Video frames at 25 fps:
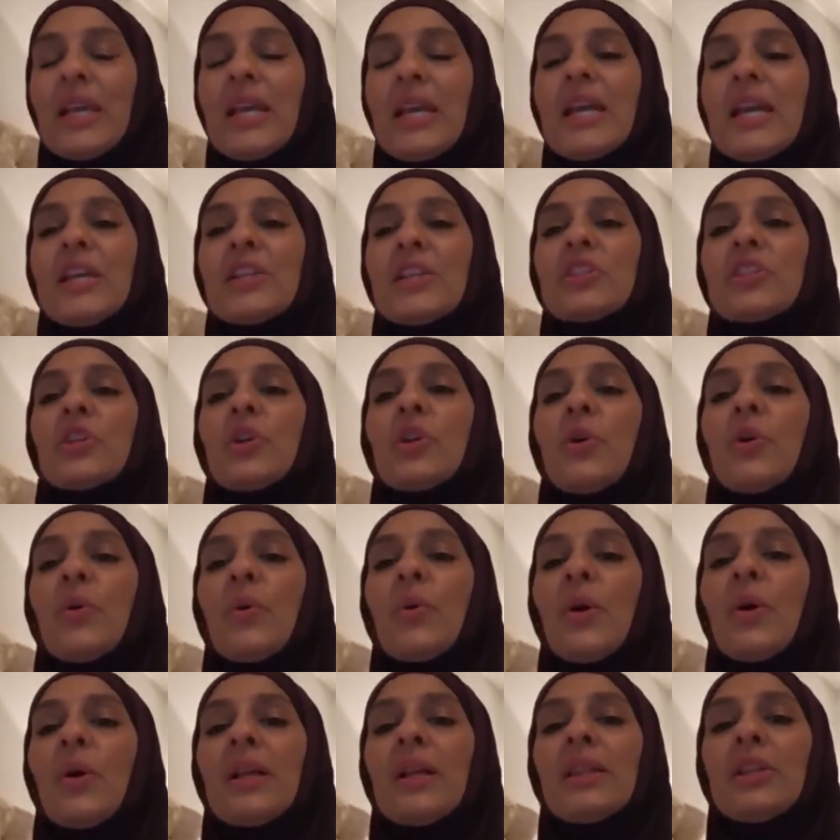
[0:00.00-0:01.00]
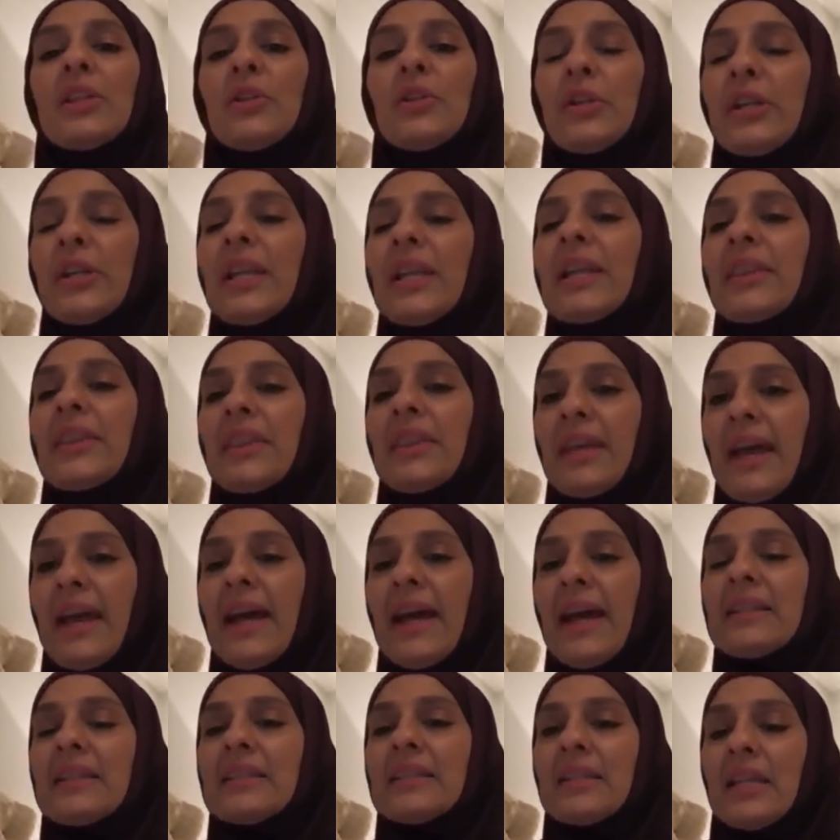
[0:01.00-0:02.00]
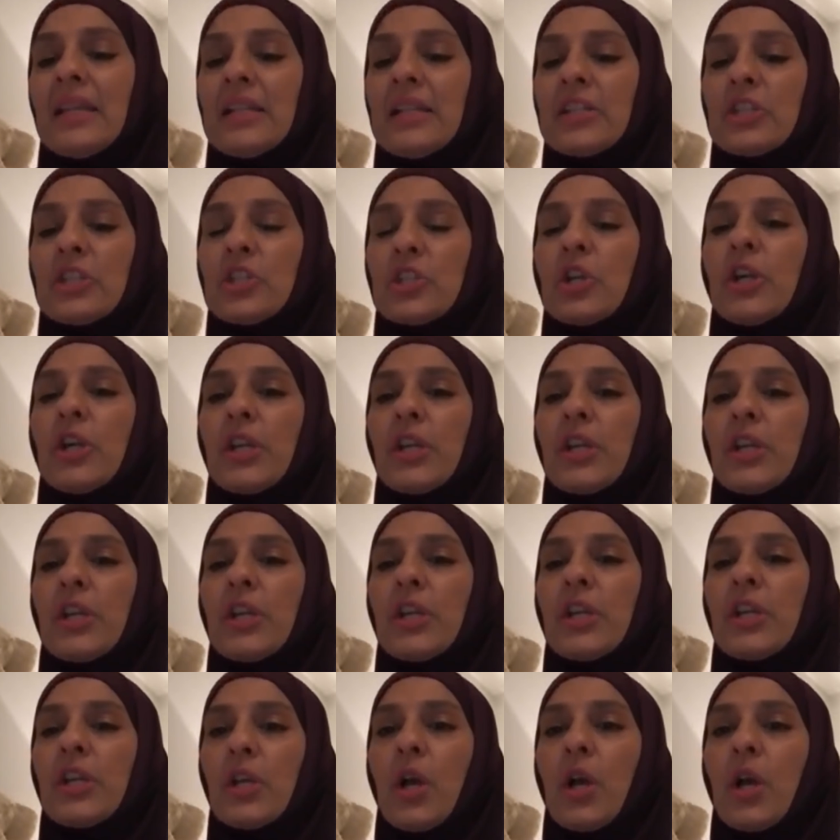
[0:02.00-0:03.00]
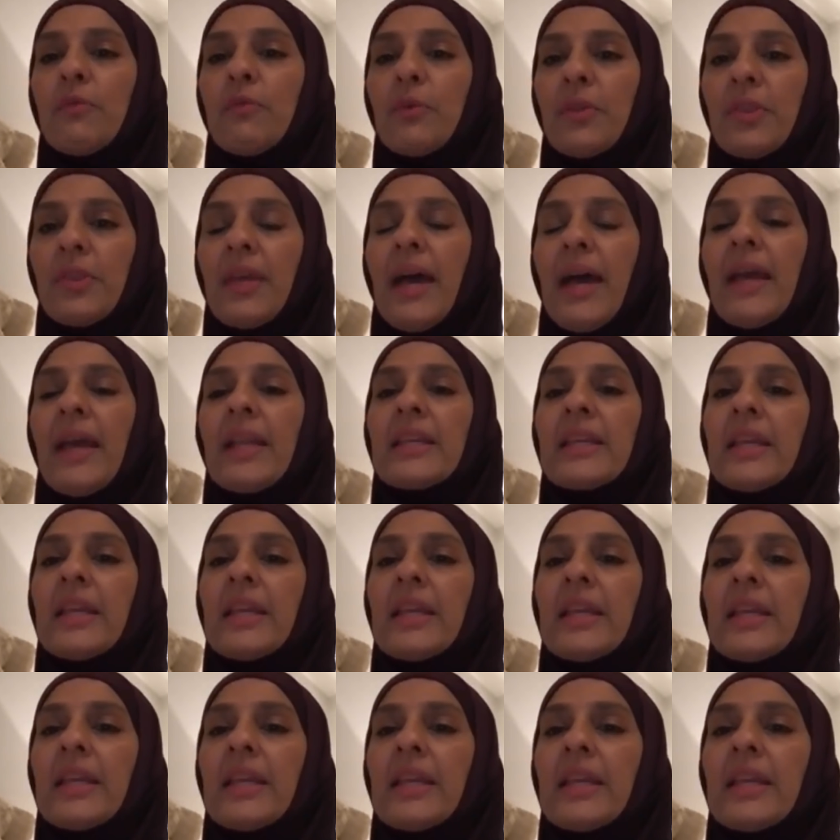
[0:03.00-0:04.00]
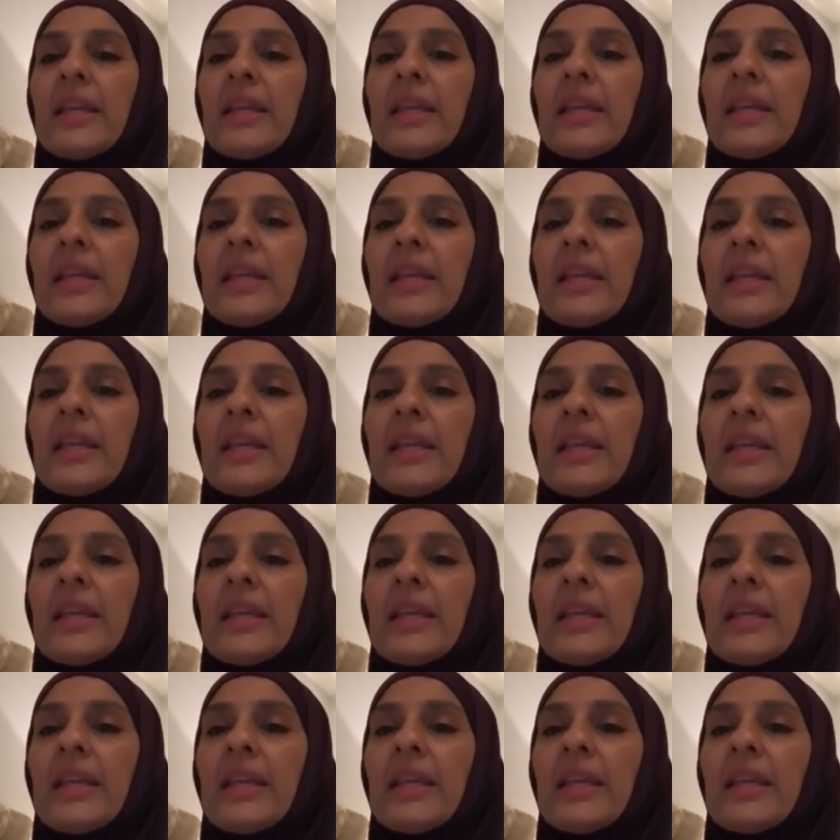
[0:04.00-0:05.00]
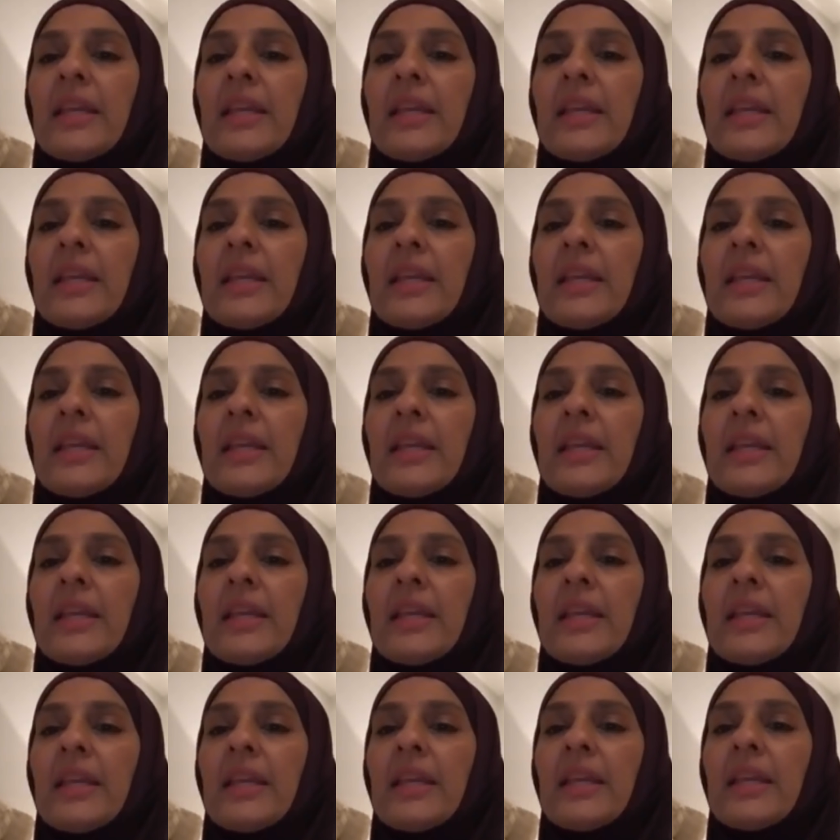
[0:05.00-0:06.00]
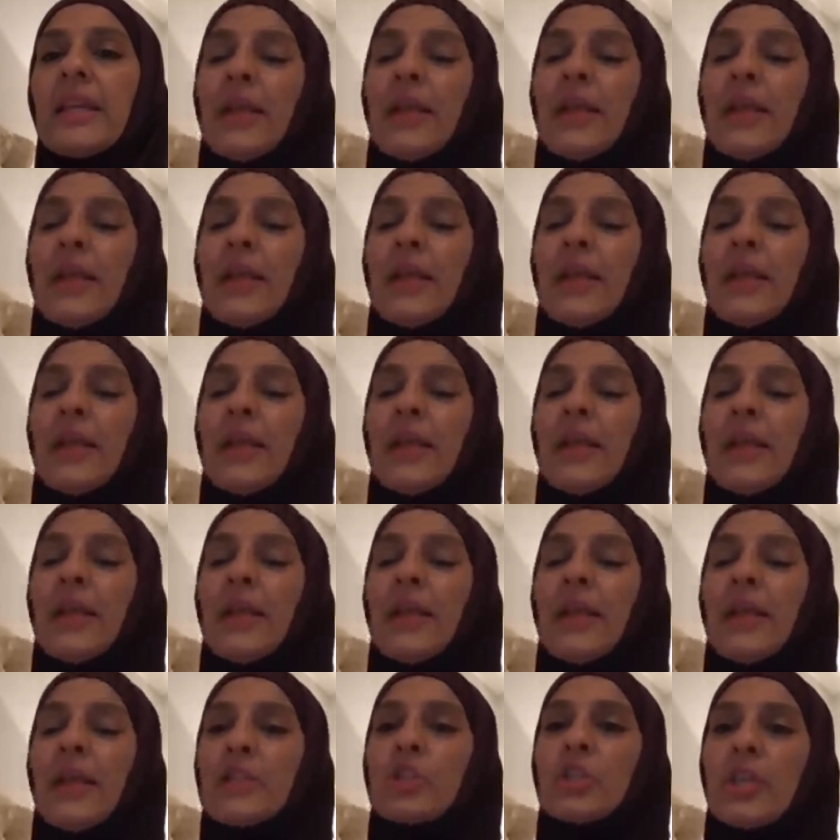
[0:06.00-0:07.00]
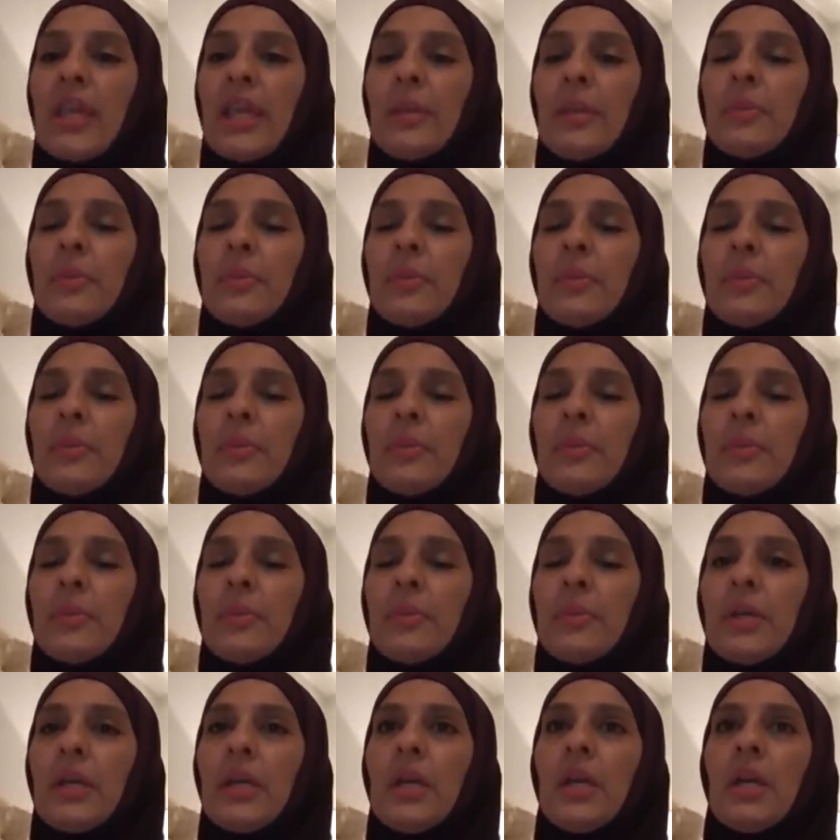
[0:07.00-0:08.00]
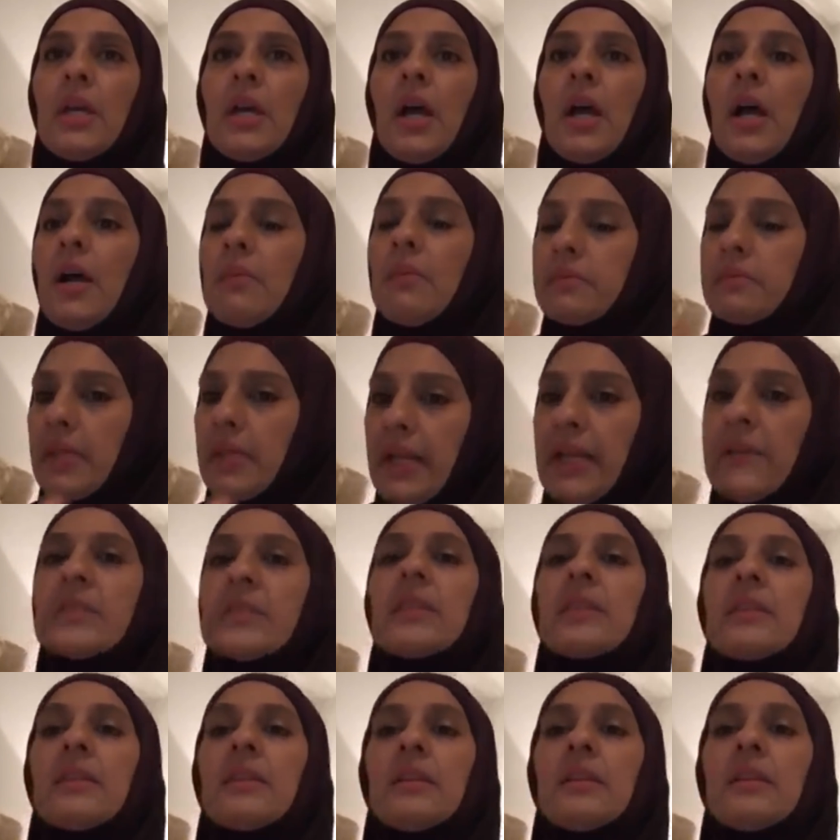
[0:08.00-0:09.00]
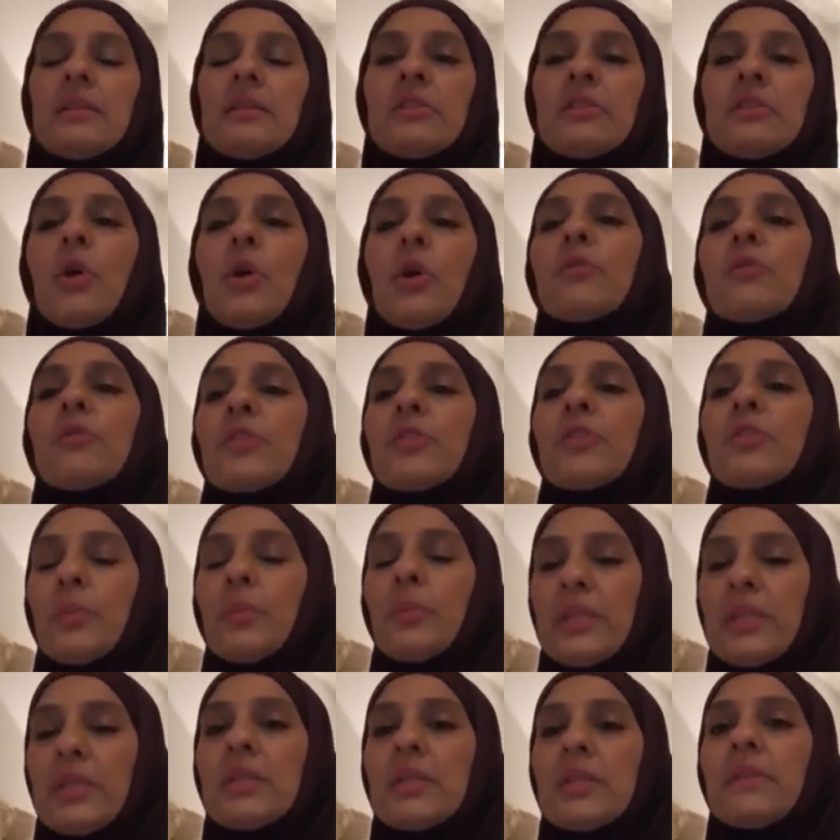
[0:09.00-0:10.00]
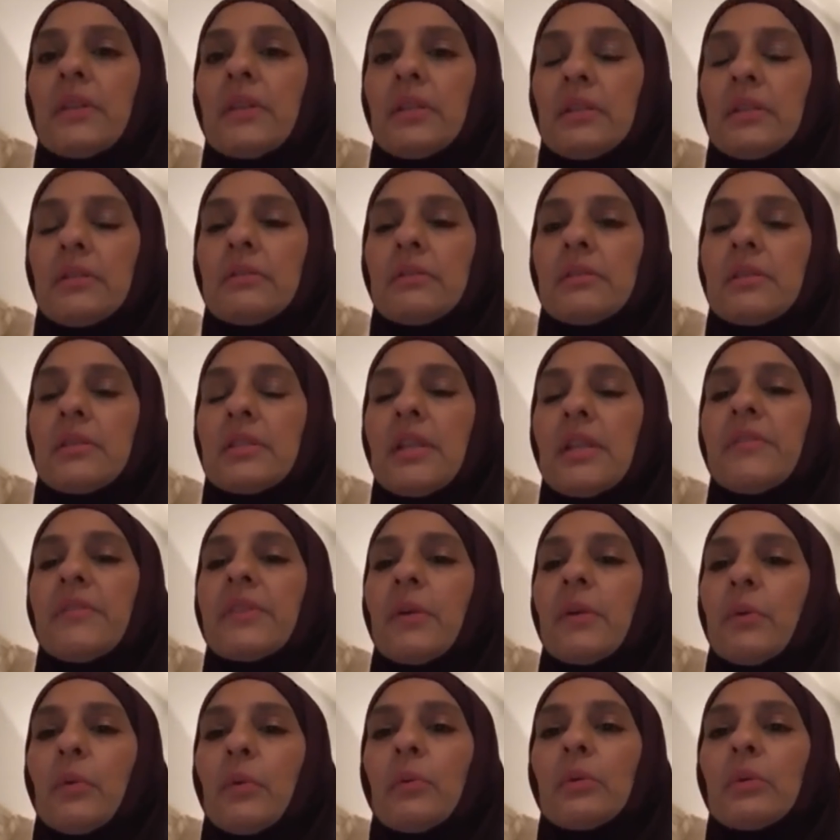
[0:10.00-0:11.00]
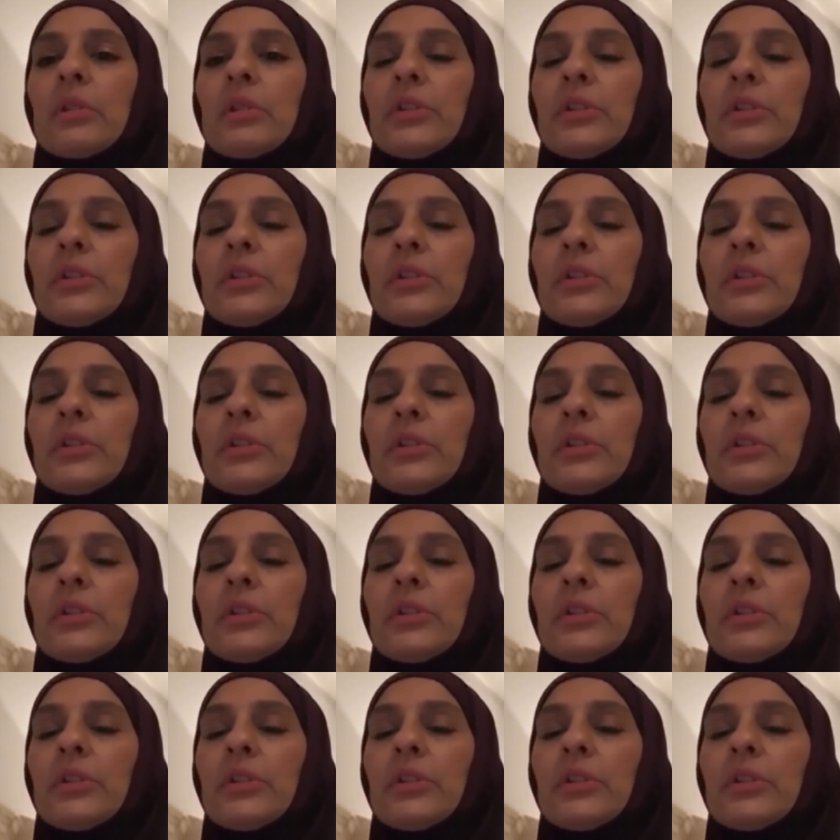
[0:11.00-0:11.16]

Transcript: So learning that and starting off with that and getting that in order and shape, then kind of set the tone for the rest of the stuff that we were learning.